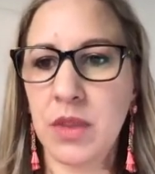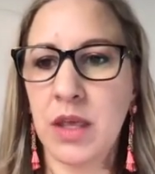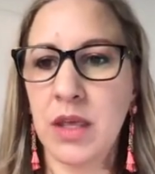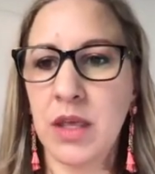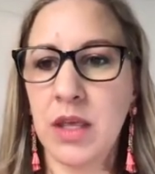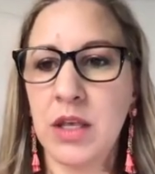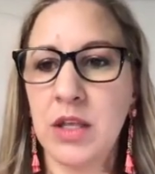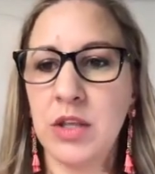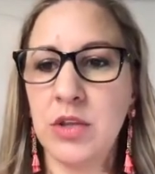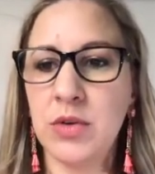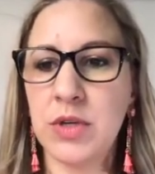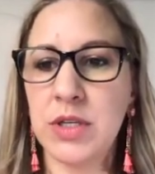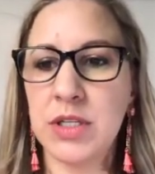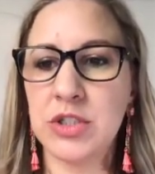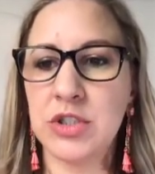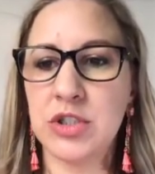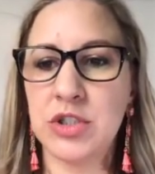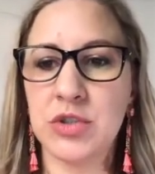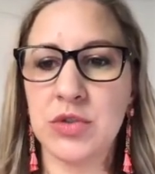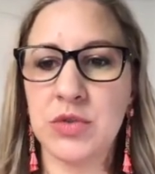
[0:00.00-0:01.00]
You can
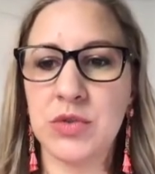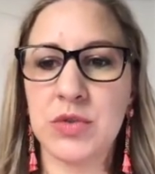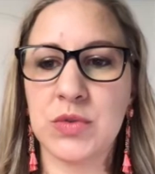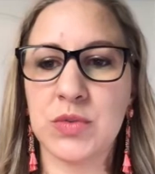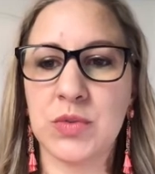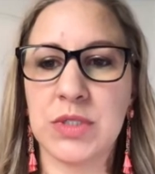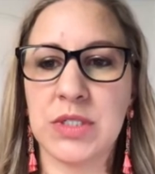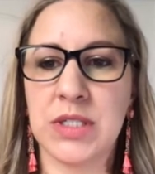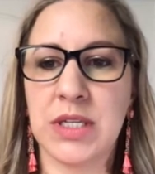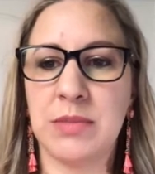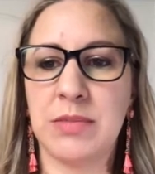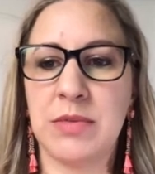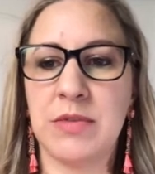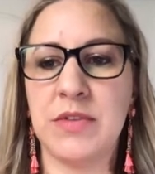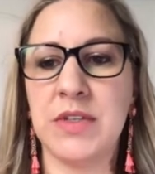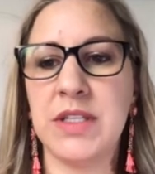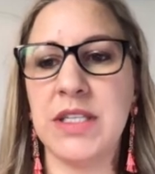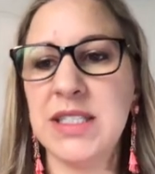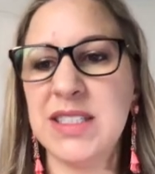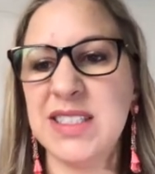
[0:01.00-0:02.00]
choose what type of
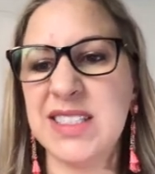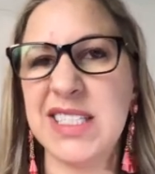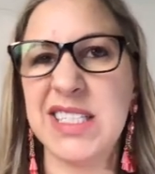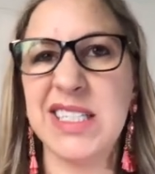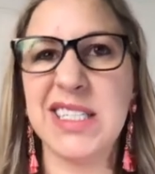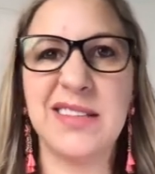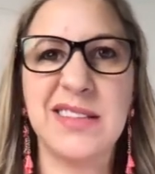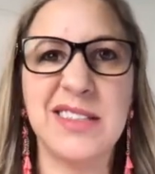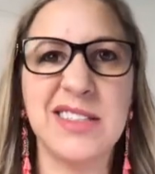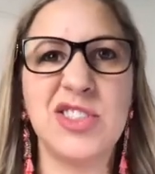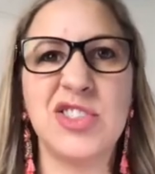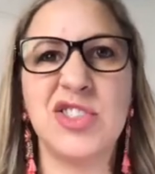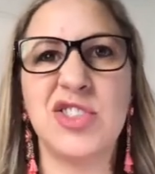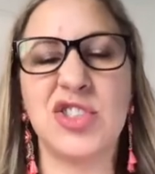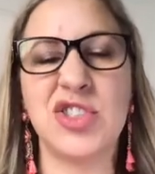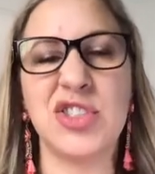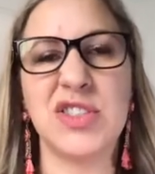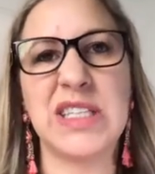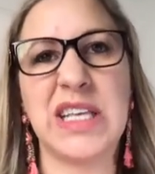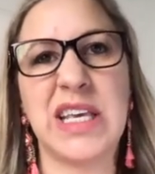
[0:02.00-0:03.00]
easing, and this is
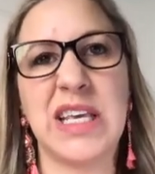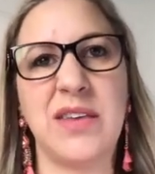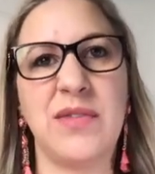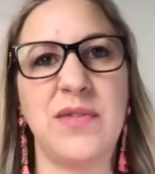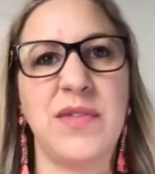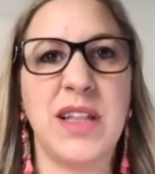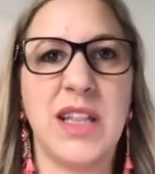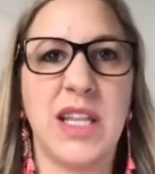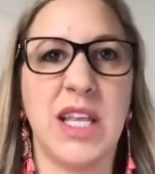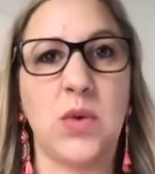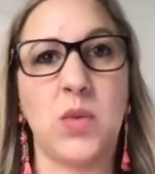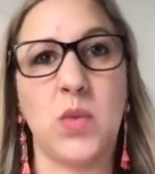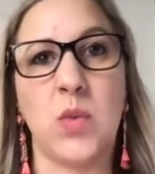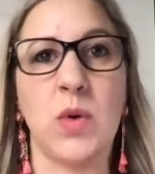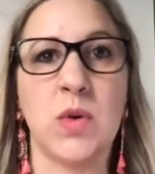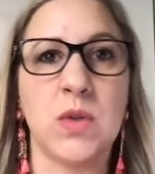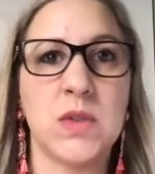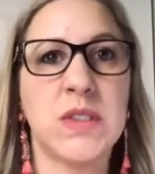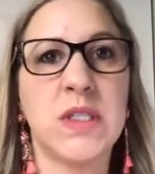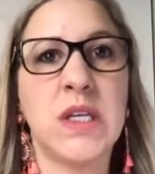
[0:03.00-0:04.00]
just like if it like
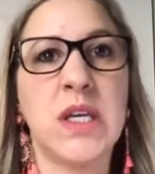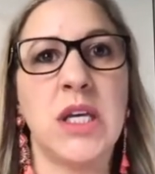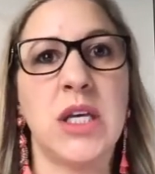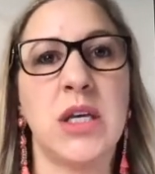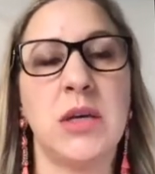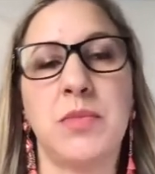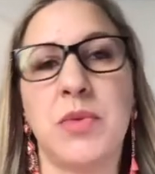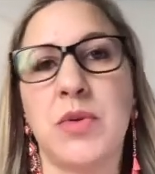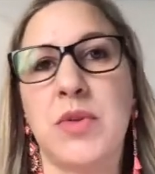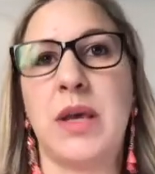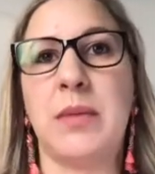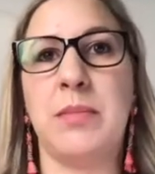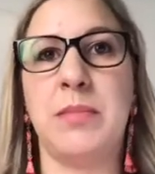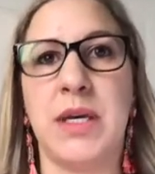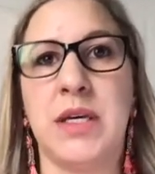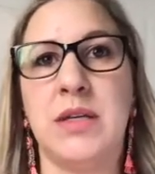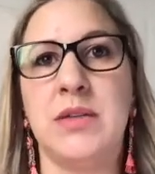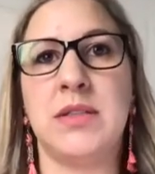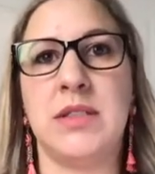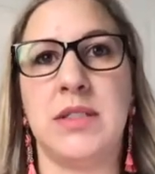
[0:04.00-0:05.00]
rolls up or like
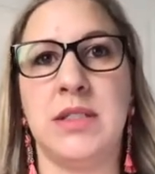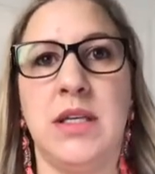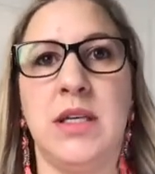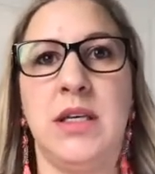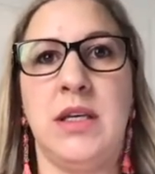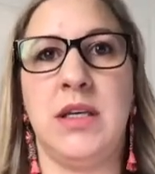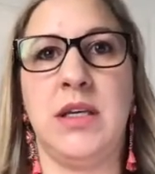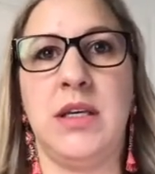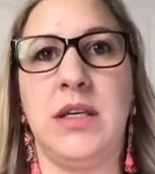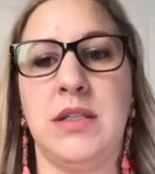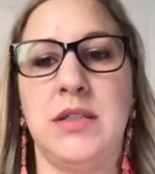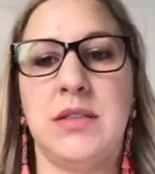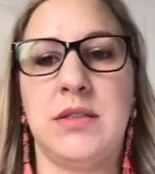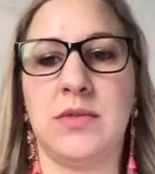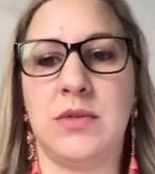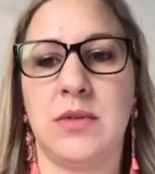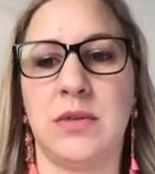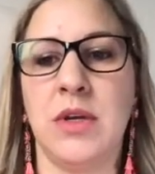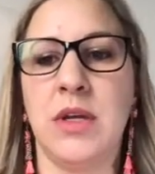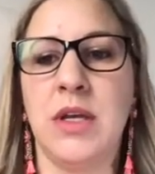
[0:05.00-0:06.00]
bounces
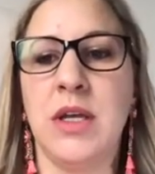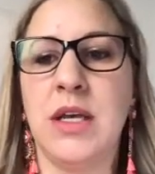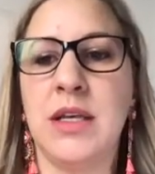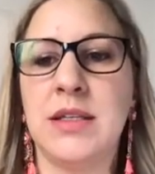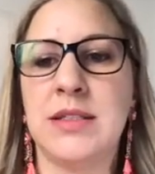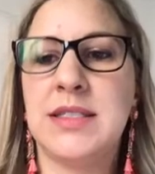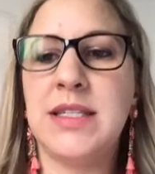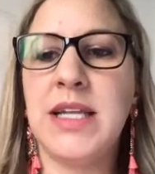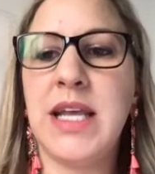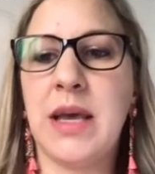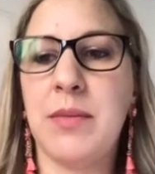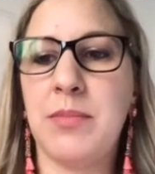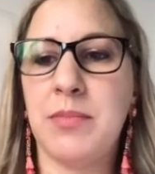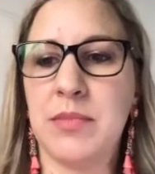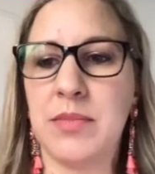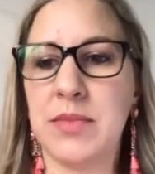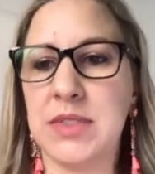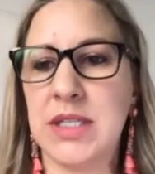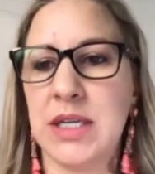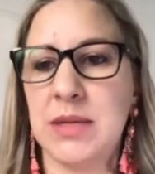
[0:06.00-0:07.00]
or
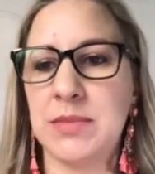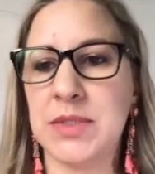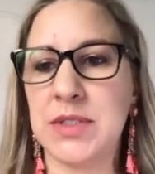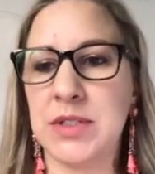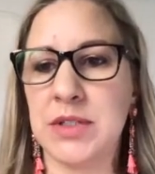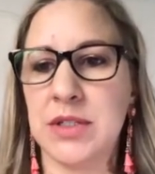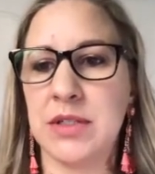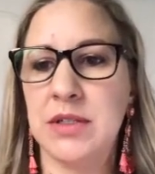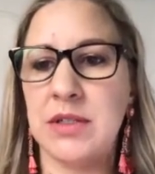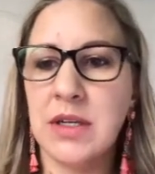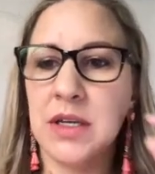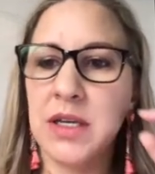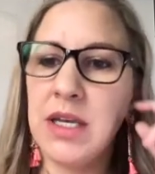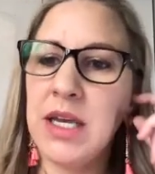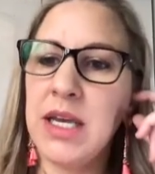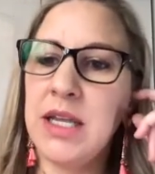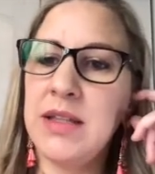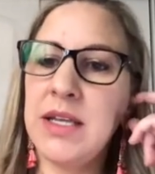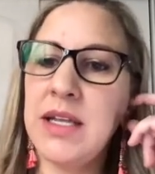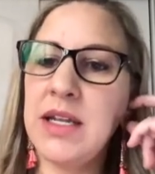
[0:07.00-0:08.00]
snap's good.
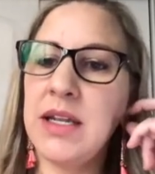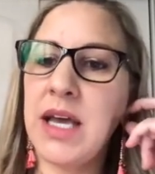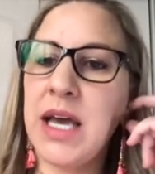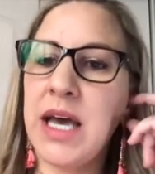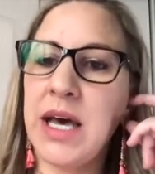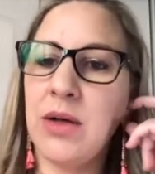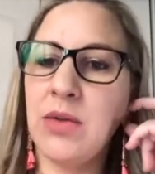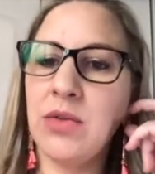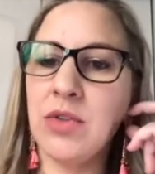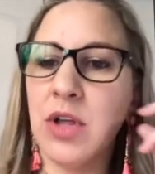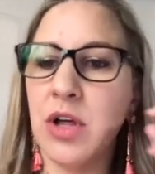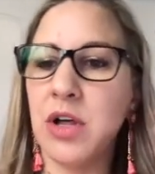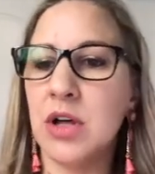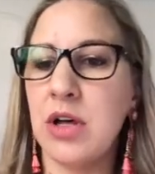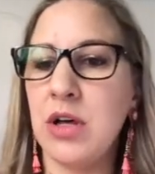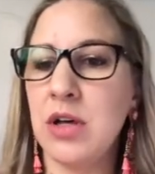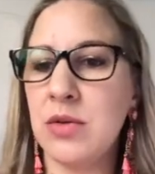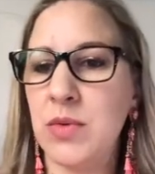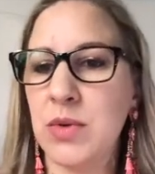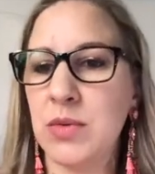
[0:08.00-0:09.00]
And then how
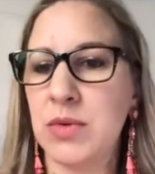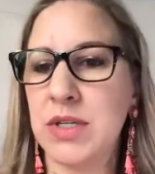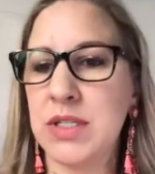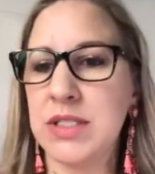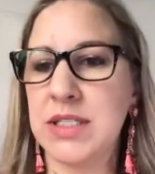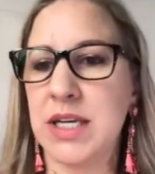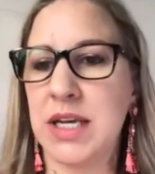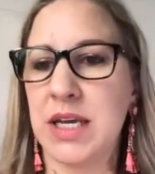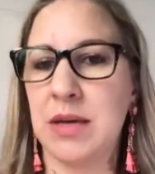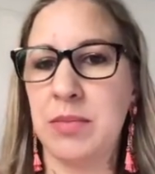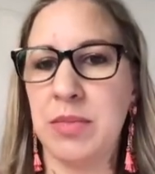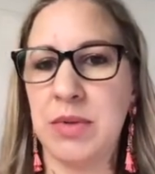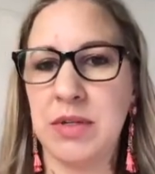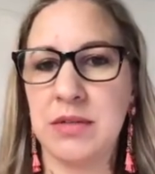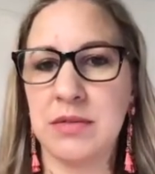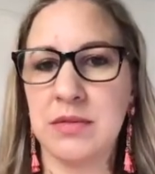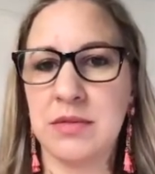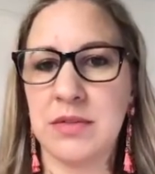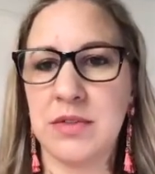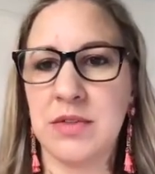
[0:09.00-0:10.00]
long we want it to
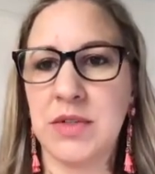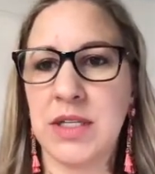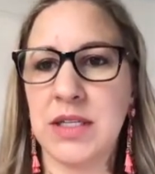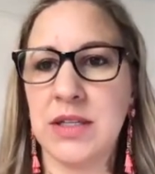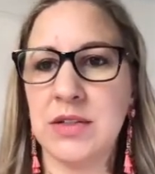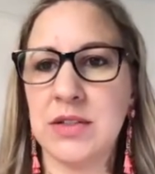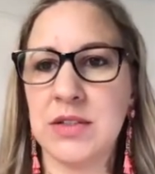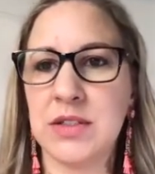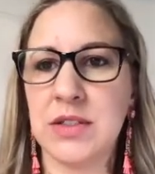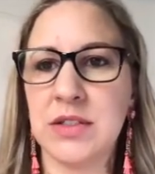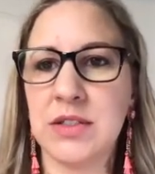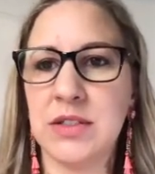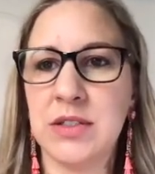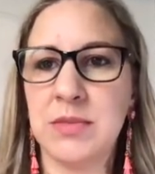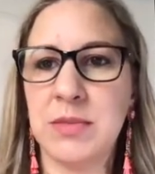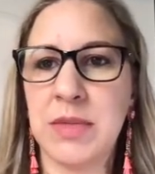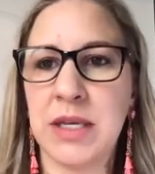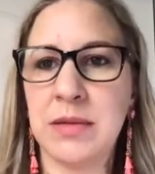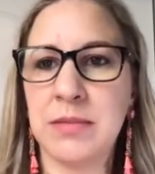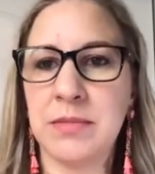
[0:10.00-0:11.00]
happen. So that looks good to
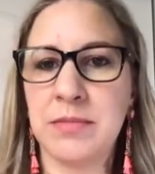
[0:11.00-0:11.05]
me.